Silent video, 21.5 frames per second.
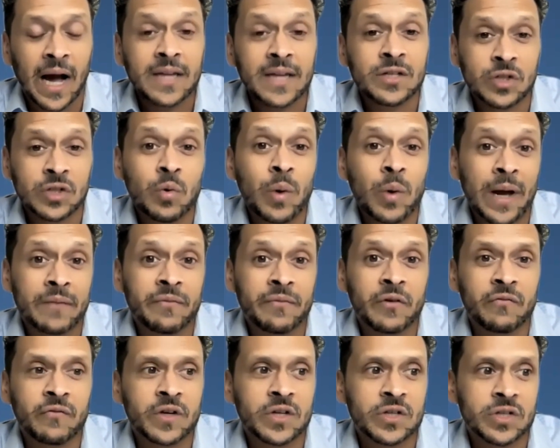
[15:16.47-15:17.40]
I do have
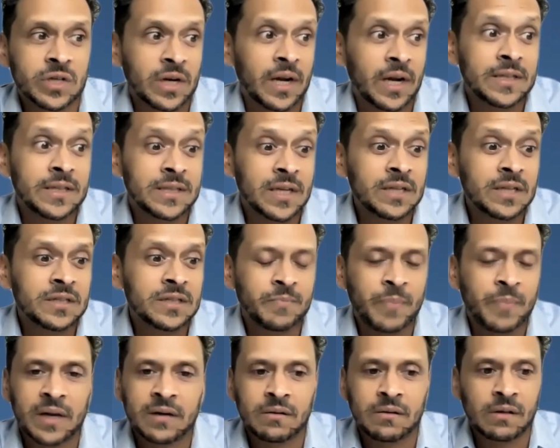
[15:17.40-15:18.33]
a vision. I did
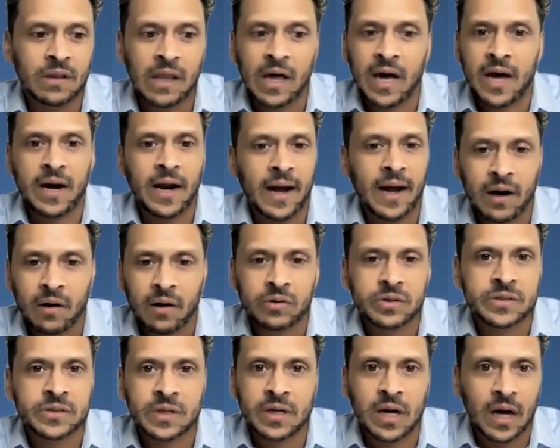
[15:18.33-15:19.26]
spend a lot of
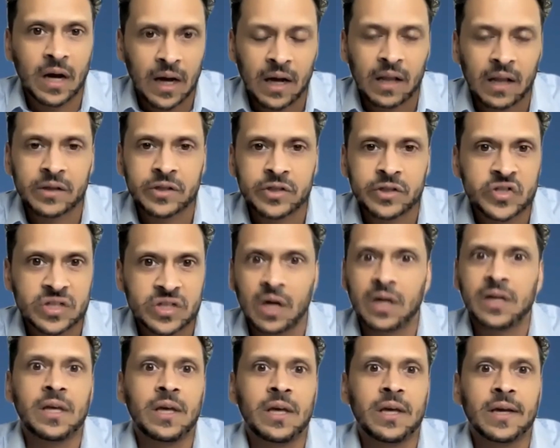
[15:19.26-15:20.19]
hours in college
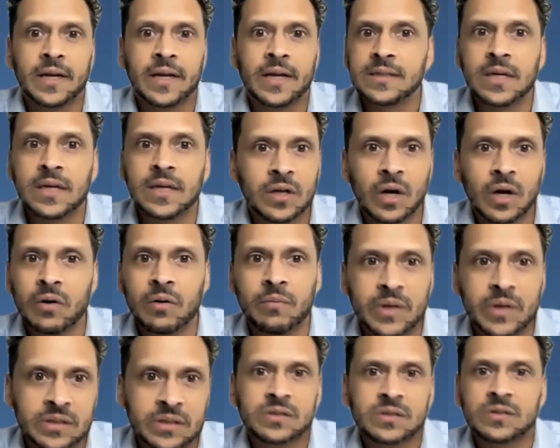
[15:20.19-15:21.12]
studying. I did go to
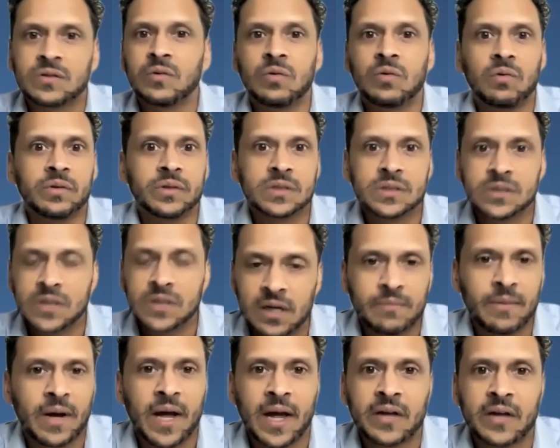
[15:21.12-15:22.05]
business school and
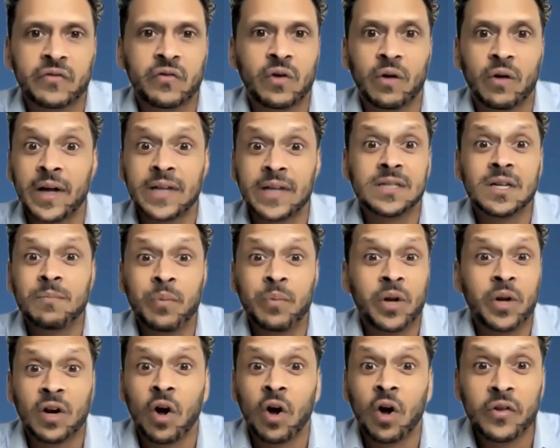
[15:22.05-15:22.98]
study my ass off. I did
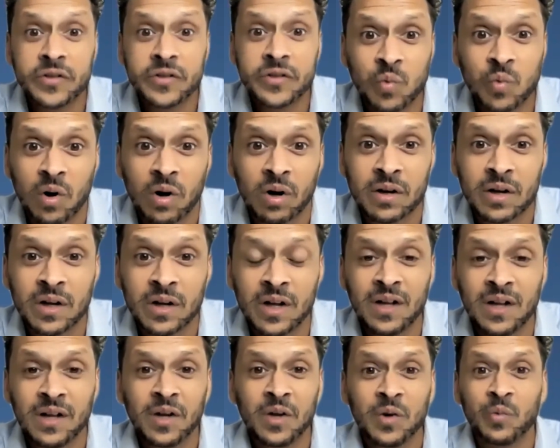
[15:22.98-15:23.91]
put in all this work,
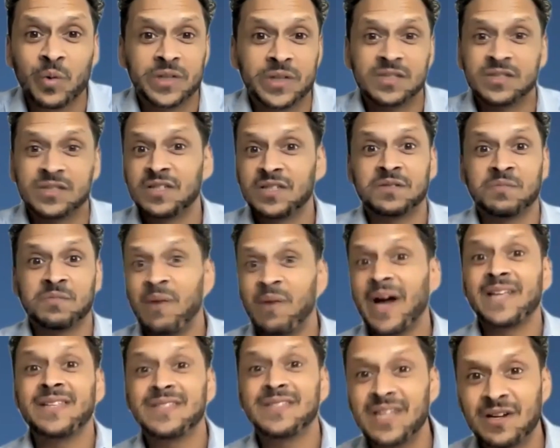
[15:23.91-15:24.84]
which is this
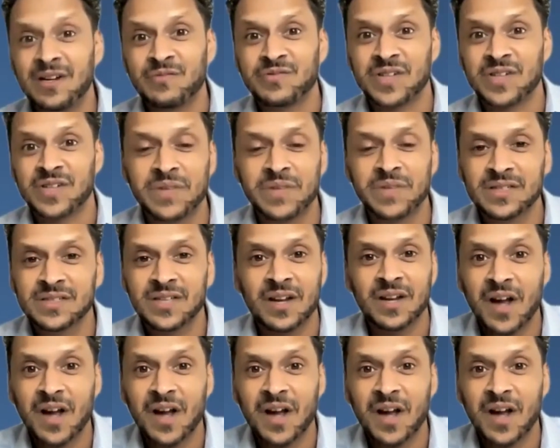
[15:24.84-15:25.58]
mindset of something's going